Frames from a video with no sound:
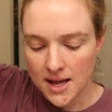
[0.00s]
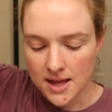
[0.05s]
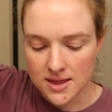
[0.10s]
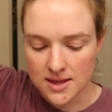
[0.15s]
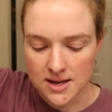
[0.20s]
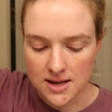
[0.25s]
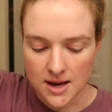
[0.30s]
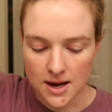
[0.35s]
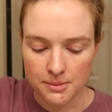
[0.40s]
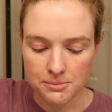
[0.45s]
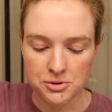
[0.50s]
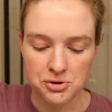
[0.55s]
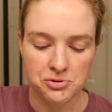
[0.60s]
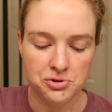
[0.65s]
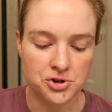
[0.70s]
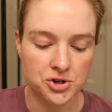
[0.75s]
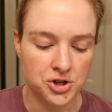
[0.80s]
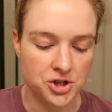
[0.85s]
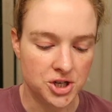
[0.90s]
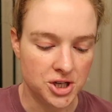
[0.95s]
the
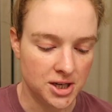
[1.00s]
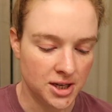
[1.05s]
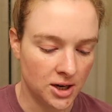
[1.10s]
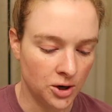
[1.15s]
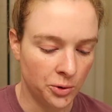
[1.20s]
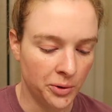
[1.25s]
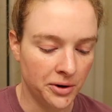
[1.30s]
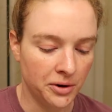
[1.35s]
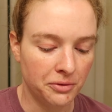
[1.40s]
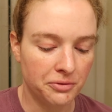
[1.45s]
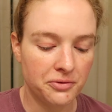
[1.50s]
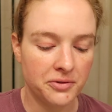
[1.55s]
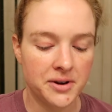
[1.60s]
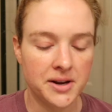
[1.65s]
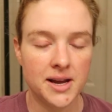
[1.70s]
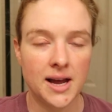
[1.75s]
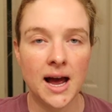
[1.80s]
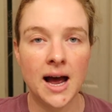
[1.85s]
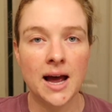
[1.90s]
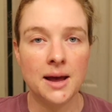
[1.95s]
Neutrogena
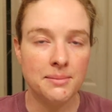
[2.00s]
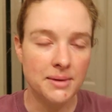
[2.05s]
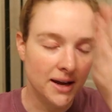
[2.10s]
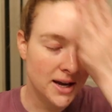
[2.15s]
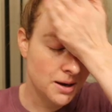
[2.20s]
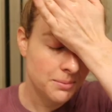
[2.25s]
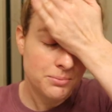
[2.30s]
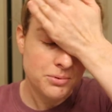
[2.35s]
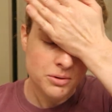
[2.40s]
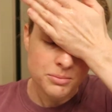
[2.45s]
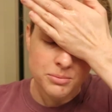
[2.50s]
oil-free eye makeup